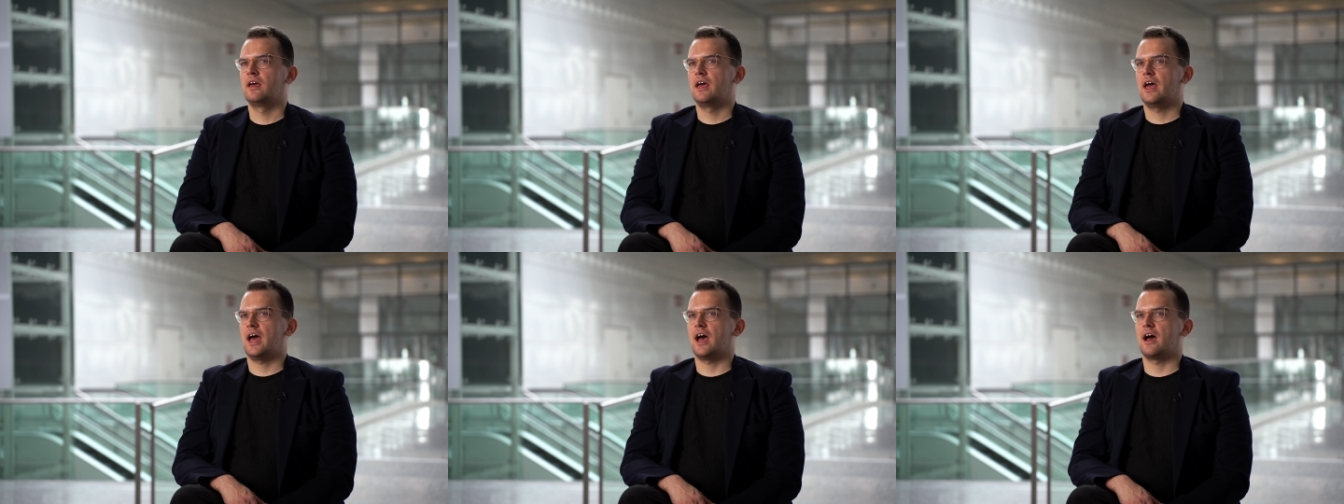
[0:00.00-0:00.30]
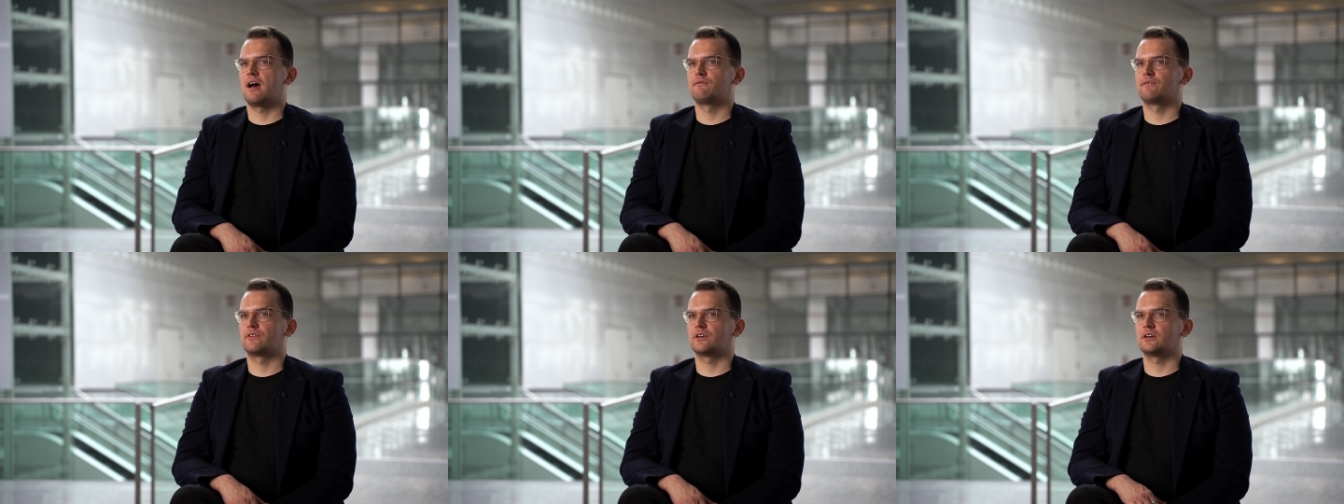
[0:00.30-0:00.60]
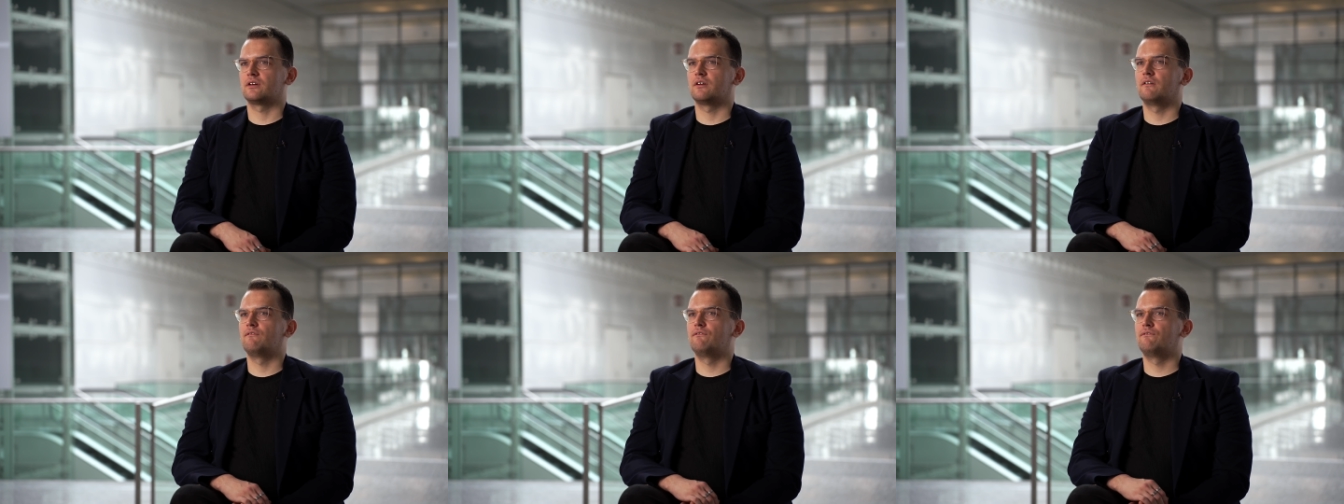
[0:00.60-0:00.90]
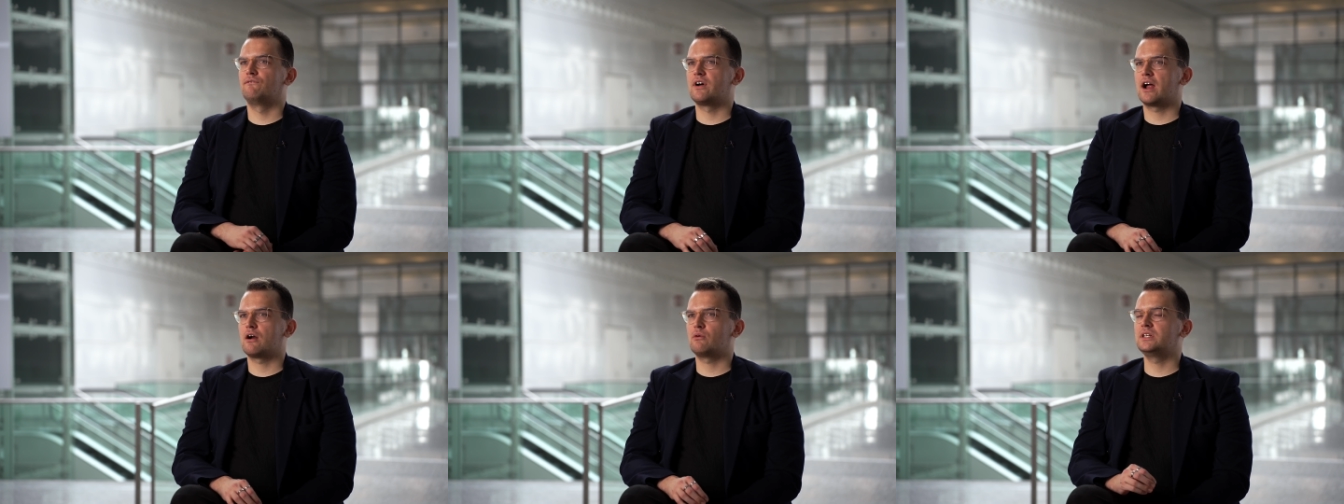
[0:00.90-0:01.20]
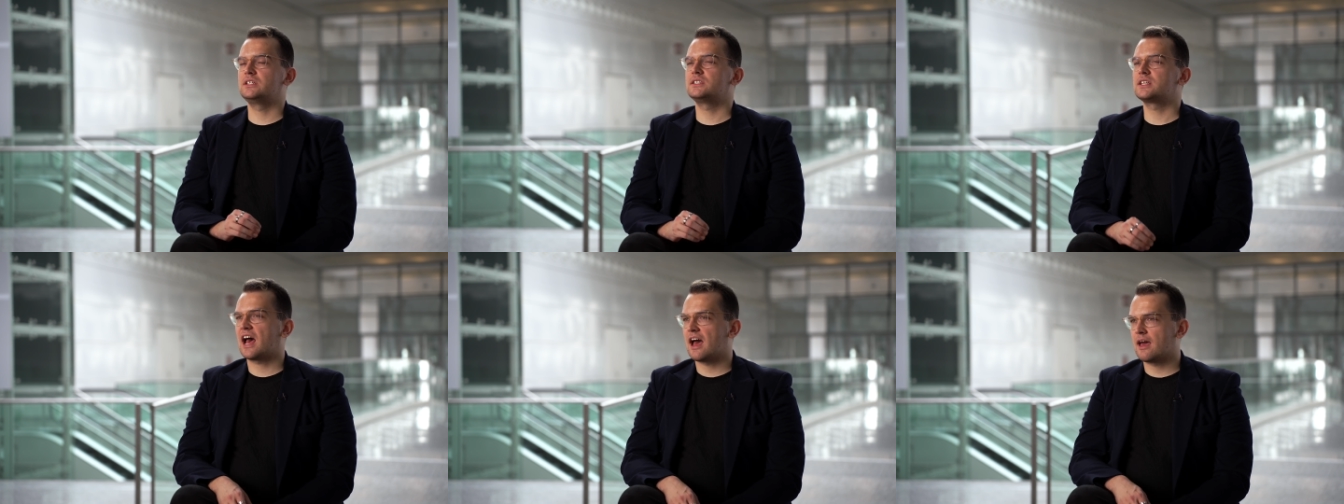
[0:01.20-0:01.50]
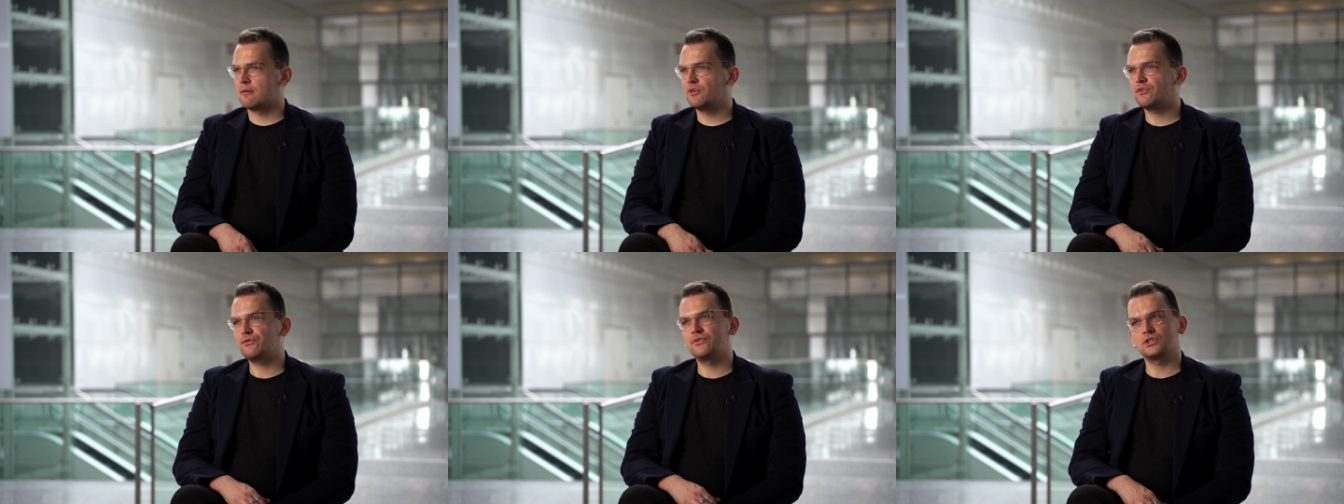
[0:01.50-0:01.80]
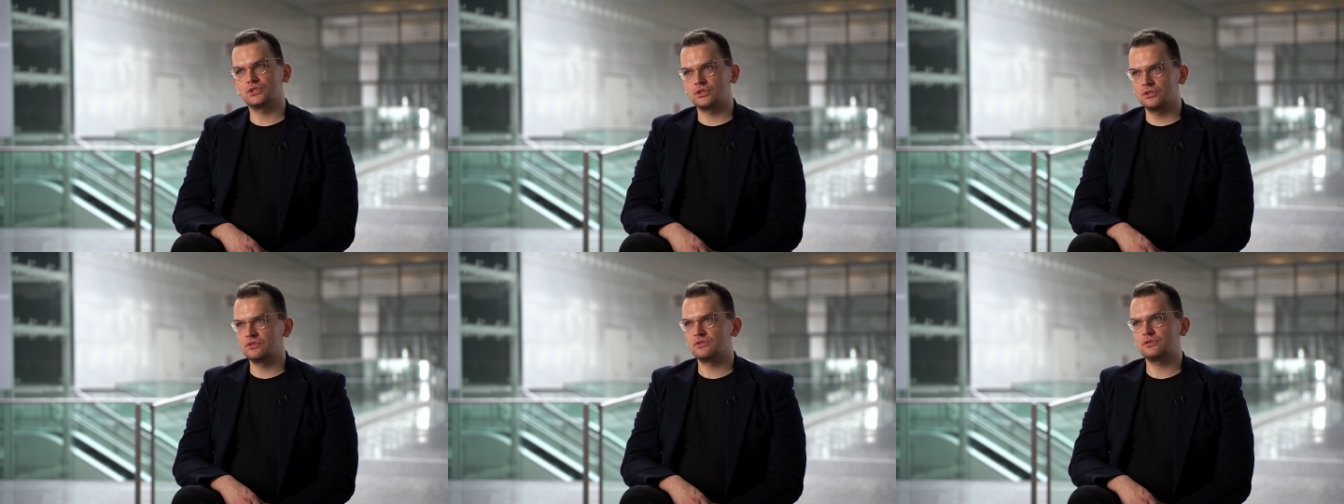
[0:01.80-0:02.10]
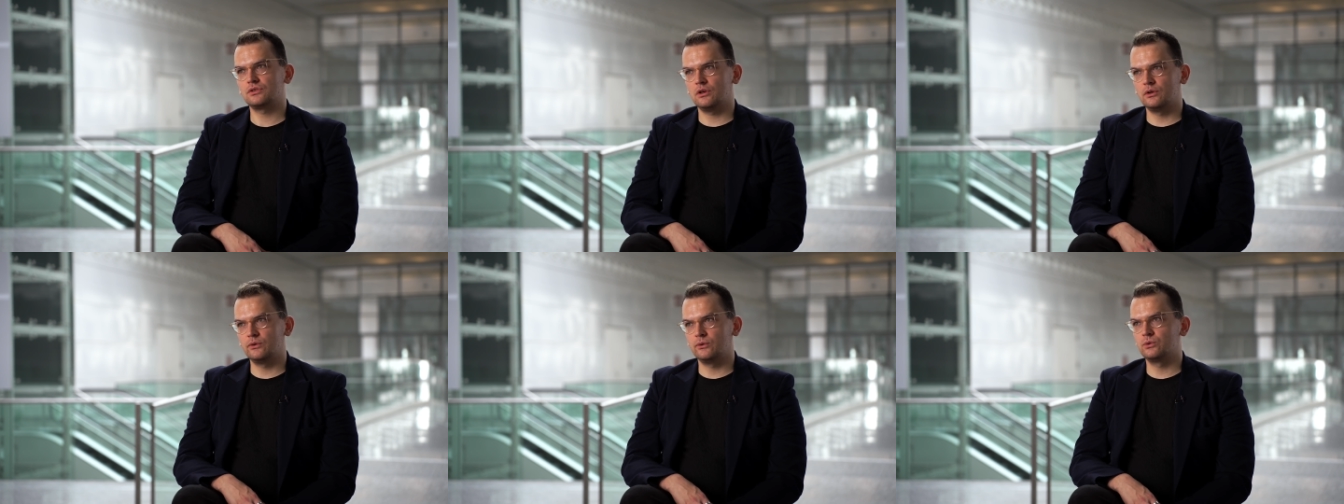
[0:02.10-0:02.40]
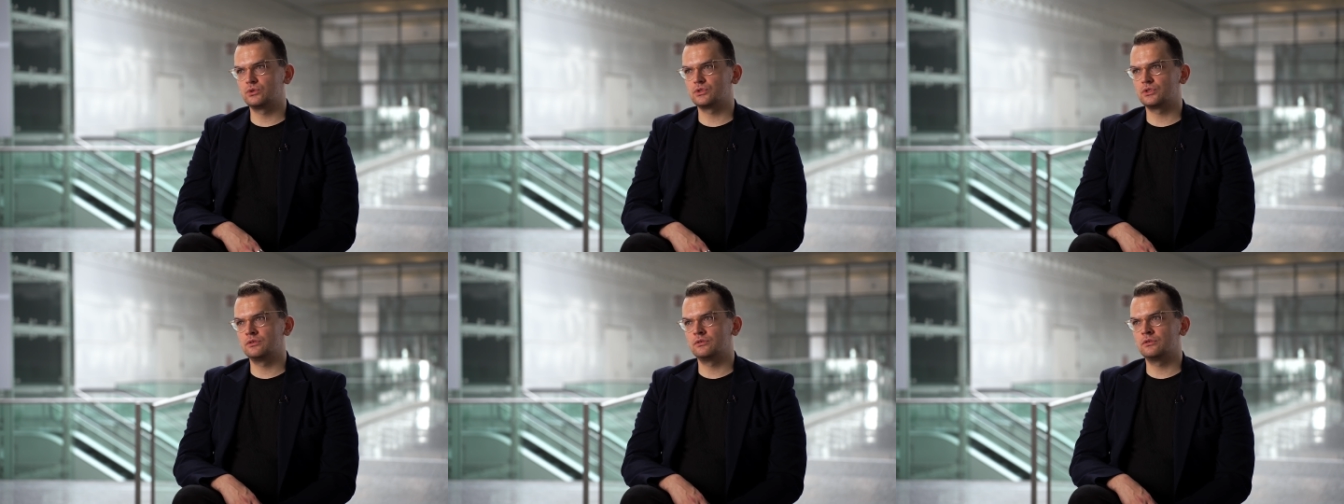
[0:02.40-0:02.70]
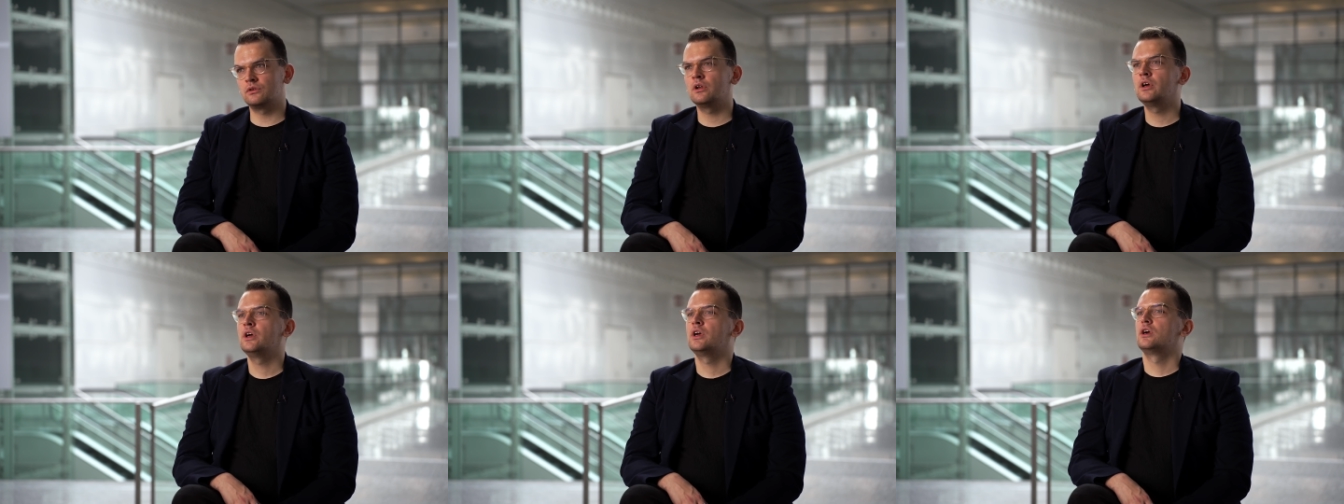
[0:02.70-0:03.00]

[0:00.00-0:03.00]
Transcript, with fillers: have a very time efficient solution.